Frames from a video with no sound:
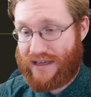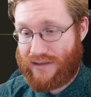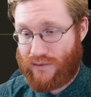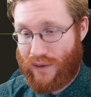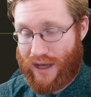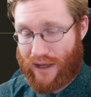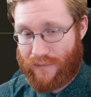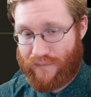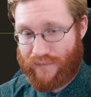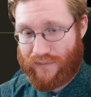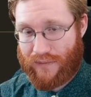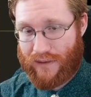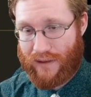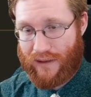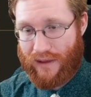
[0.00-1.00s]
Dei as well.
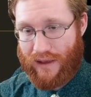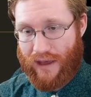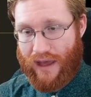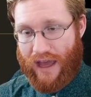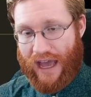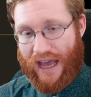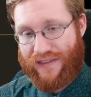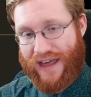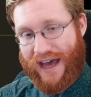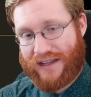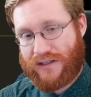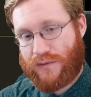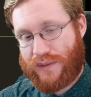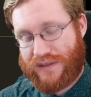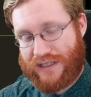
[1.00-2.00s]
And
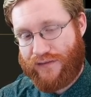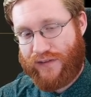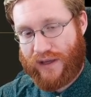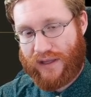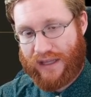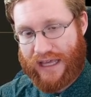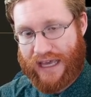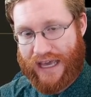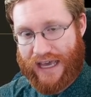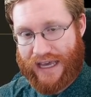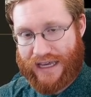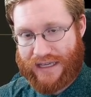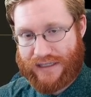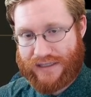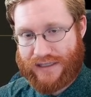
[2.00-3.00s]
that specifically
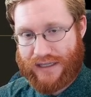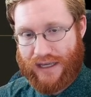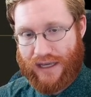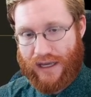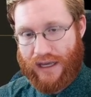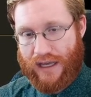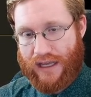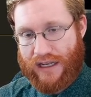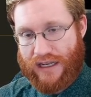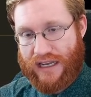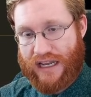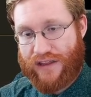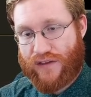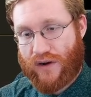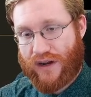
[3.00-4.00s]
is
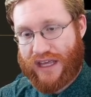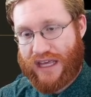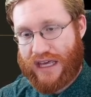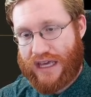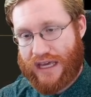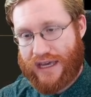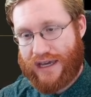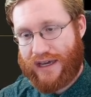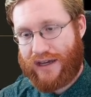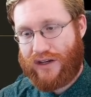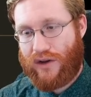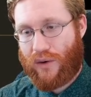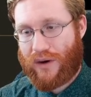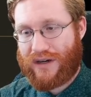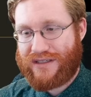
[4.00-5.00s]
neither he
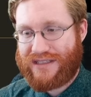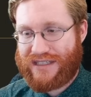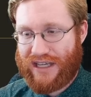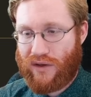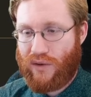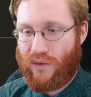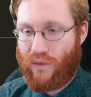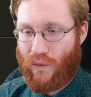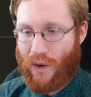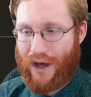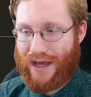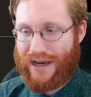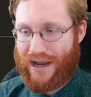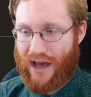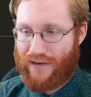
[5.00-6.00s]
nor a single
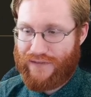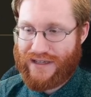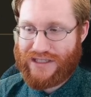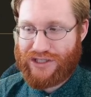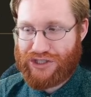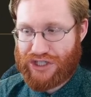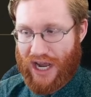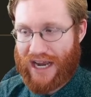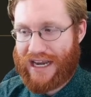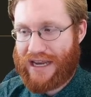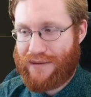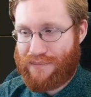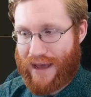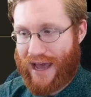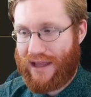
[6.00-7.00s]
one of his
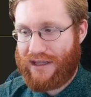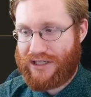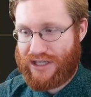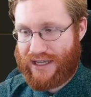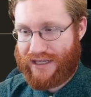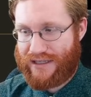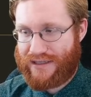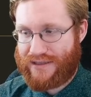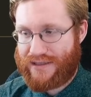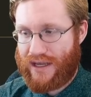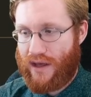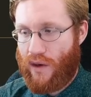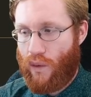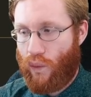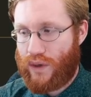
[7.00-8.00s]
shining
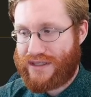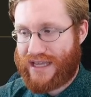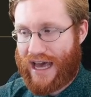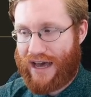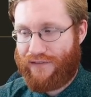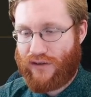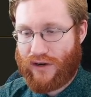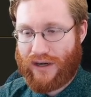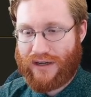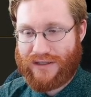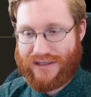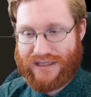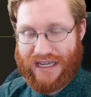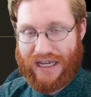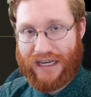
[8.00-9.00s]
paladins was ever
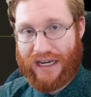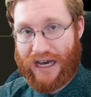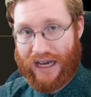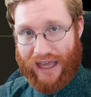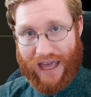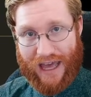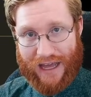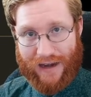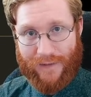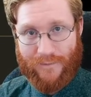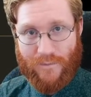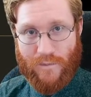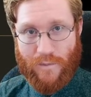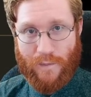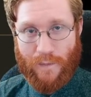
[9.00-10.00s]
seen again.
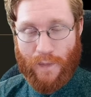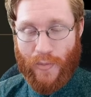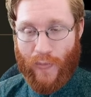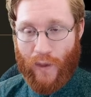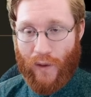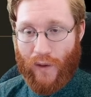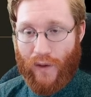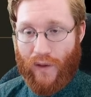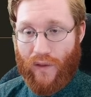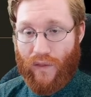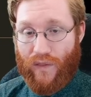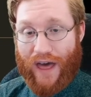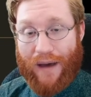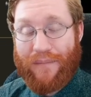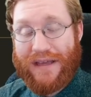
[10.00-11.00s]

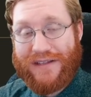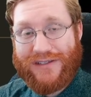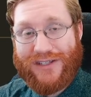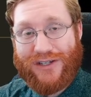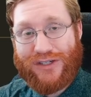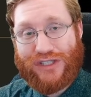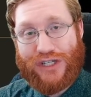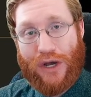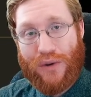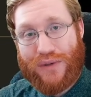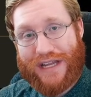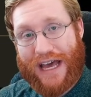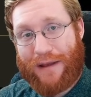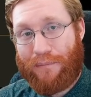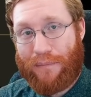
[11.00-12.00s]
That means there's
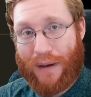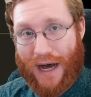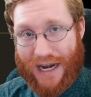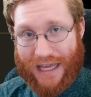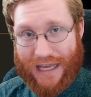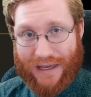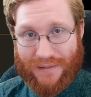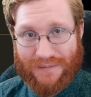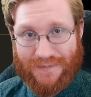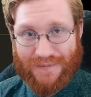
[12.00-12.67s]
no dead body.